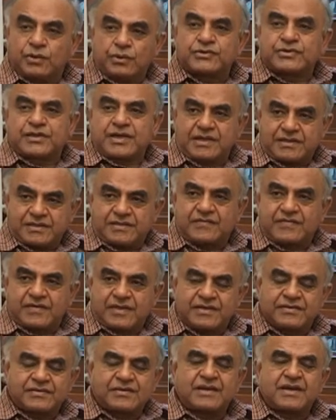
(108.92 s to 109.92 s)
Those kind of
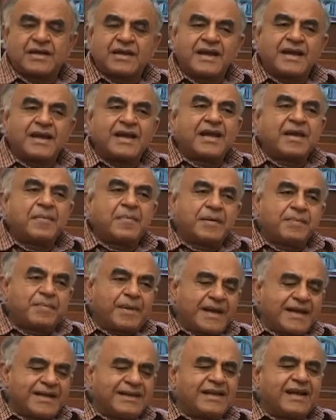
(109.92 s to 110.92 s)
things. But
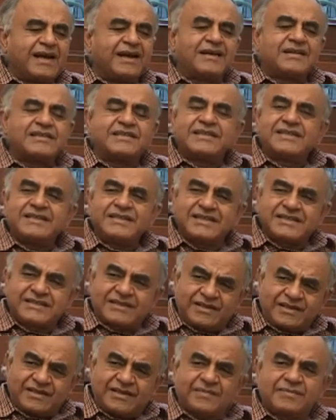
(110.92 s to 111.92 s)
by and large in the
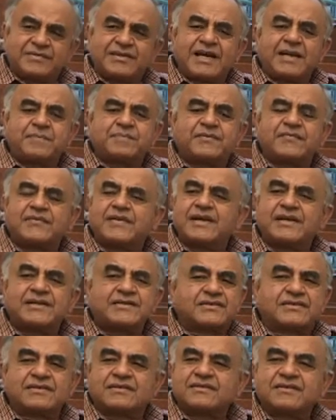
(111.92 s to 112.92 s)
Satyam type of
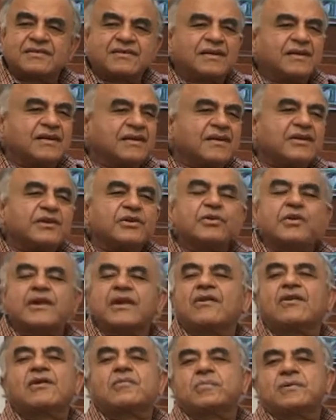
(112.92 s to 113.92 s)
case you
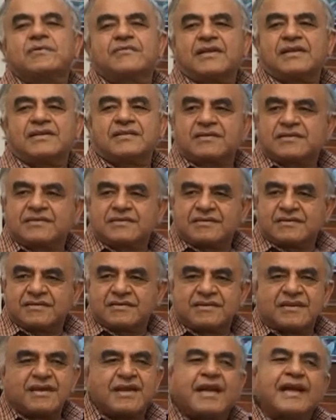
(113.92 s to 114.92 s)
cannot prevent
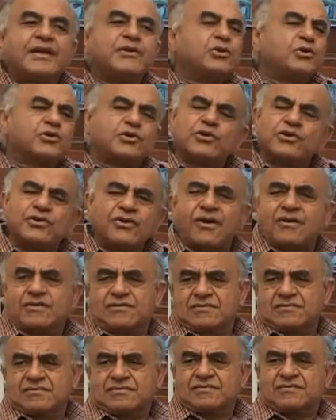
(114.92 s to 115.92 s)
it and you should
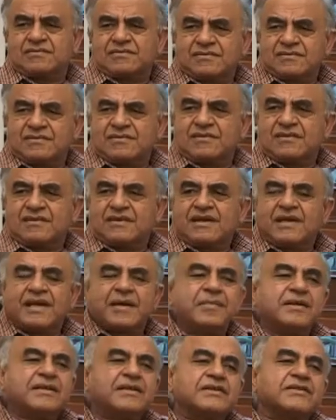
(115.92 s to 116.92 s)
not.
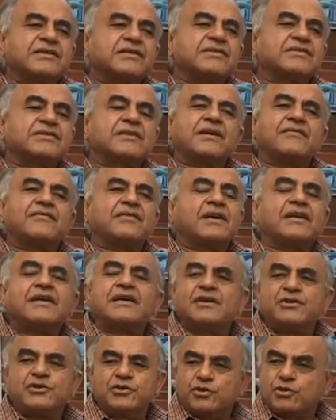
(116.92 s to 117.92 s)
I mean this is a
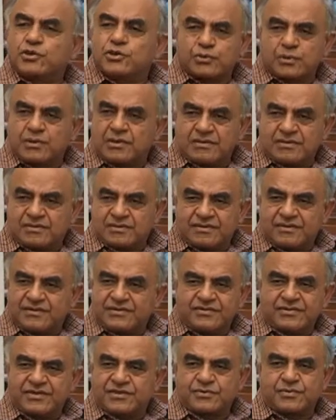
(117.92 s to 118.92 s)
very unusual
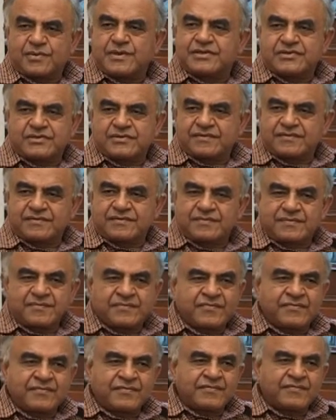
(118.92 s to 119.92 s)
situation.
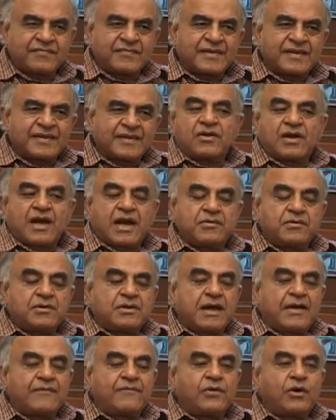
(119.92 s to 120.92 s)
I
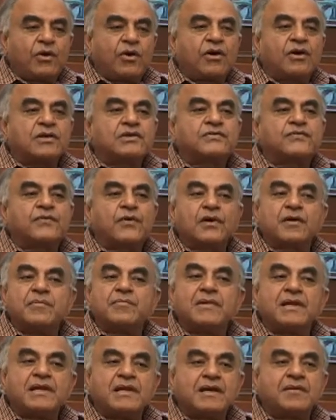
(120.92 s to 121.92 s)
would have laws for a
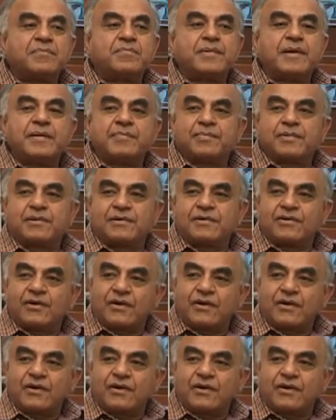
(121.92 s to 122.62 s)
million people